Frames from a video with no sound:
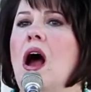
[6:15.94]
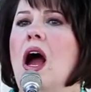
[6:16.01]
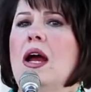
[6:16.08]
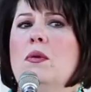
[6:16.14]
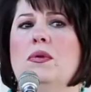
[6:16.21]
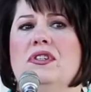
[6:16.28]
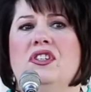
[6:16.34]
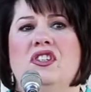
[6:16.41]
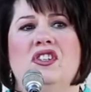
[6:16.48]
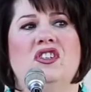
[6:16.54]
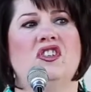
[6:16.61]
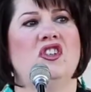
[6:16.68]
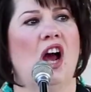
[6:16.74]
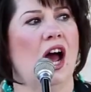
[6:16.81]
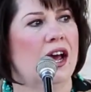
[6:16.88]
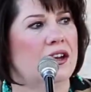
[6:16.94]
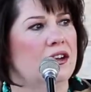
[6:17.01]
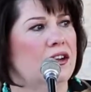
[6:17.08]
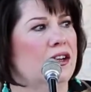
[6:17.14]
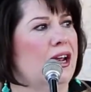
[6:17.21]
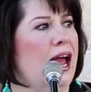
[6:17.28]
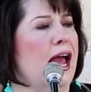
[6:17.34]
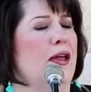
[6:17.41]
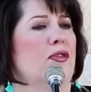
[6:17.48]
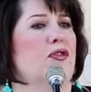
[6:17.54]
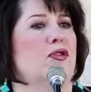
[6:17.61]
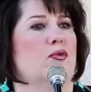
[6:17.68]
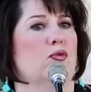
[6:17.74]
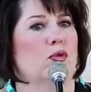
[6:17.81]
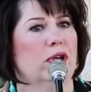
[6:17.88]
I was stunned and
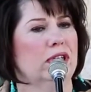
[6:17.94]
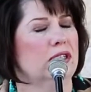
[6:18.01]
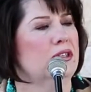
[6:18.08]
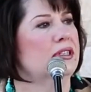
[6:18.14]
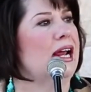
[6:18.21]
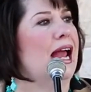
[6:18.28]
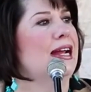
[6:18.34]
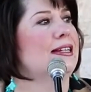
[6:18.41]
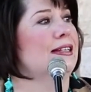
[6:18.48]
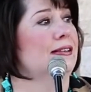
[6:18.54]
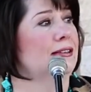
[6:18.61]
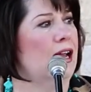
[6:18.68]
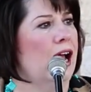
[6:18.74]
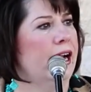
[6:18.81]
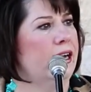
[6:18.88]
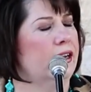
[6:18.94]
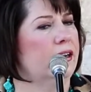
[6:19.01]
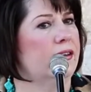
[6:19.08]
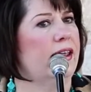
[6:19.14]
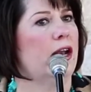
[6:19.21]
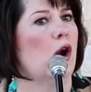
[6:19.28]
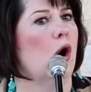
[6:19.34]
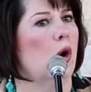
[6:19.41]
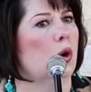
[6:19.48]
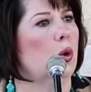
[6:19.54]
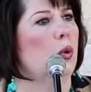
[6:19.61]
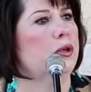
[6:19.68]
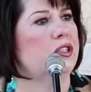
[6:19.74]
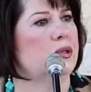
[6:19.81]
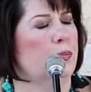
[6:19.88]
thrilled and delighted that
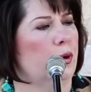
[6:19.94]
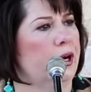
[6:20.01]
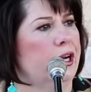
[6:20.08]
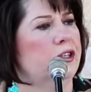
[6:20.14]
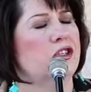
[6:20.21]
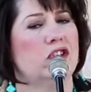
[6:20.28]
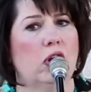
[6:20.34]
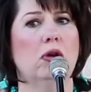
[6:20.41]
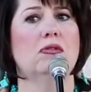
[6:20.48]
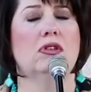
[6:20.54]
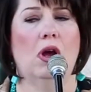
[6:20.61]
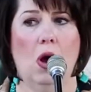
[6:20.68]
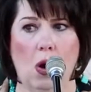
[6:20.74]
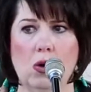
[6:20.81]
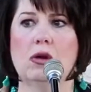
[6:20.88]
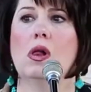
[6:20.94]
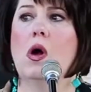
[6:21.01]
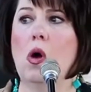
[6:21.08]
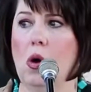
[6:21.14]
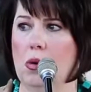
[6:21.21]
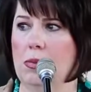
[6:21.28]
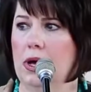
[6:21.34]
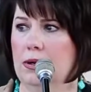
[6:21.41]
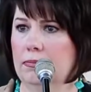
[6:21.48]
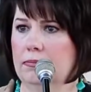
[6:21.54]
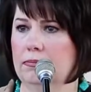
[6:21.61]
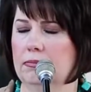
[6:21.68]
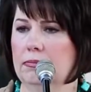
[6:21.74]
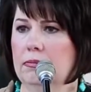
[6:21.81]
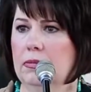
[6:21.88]
Oakwood Springs chose Oklahoma
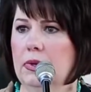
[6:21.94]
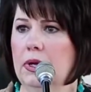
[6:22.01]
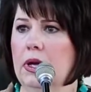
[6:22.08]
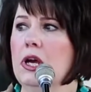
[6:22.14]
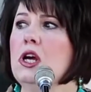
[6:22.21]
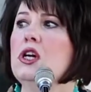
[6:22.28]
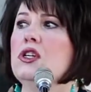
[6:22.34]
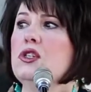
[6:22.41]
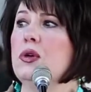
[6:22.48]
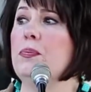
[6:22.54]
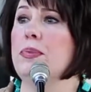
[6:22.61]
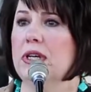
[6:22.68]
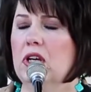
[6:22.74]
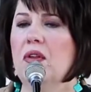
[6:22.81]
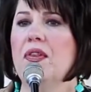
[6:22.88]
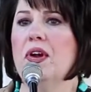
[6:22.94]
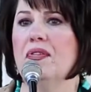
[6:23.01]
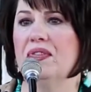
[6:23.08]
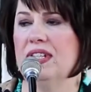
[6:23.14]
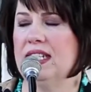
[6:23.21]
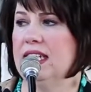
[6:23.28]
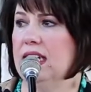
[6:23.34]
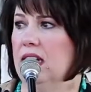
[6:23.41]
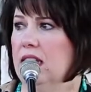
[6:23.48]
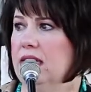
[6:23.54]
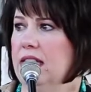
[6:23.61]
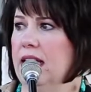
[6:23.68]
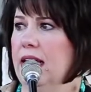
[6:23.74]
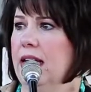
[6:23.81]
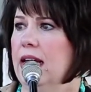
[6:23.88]
to build their
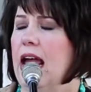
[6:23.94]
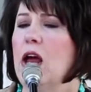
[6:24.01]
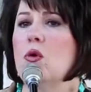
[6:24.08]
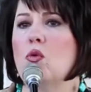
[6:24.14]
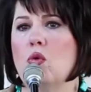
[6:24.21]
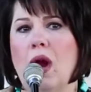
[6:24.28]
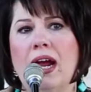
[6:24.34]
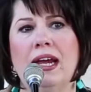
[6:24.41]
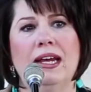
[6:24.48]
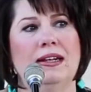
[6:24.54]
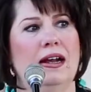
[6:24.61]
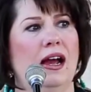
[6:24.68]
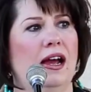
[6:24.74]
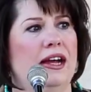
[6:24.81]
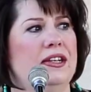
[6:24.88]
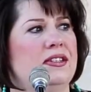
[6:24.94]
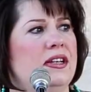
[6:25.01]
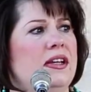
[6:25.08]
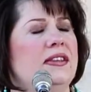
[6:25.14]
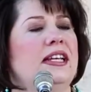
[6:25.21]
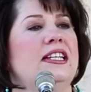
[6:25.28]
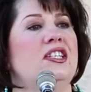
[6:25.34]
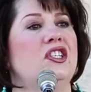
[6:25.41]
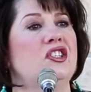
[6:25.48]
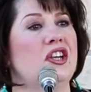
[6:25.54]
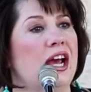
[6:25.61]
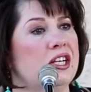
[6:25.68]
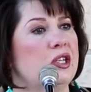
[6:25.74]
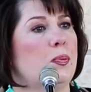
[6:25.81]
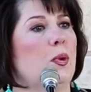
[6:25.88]
facility and recognized the
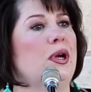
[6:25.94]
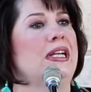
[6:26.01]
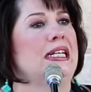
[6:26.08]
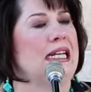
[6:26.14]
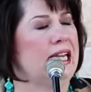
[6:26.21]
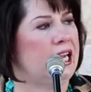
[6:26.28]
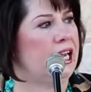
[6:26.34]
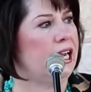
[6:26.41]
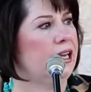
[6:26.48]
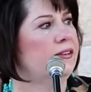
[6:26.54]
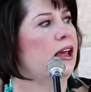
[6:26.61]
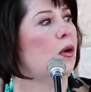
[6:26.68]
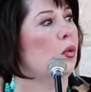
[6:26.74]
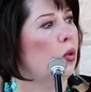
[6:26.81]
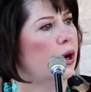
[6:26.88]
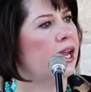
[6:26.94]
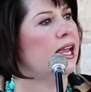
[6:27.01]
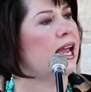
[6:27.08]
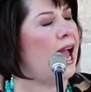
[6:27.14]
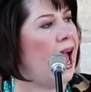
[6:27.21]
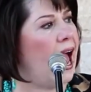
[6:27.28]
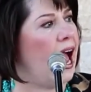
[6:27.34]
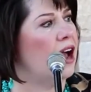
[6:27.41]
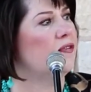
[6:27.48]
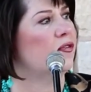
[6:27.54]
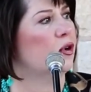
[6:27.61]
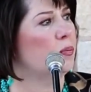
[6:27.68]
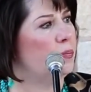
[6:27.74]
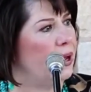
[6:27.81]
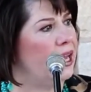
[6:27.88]
desperate need that we have
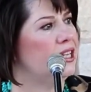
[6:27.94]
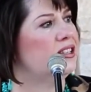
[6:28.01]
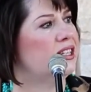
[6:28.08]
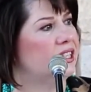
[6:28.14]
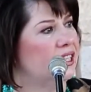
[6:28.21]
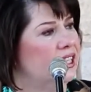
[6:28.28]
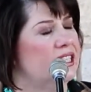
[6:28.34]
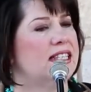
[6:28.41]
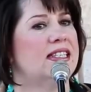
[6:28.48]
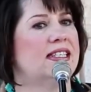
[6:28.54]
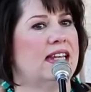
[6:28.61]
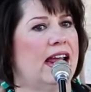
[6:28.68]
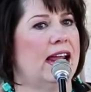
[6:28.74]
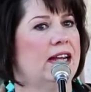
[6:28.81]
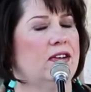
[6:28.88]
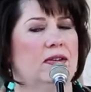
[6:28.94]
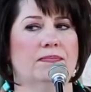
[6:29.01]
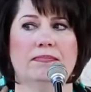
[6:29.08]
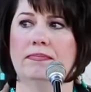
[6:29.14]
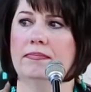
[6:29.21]
for beds in this state.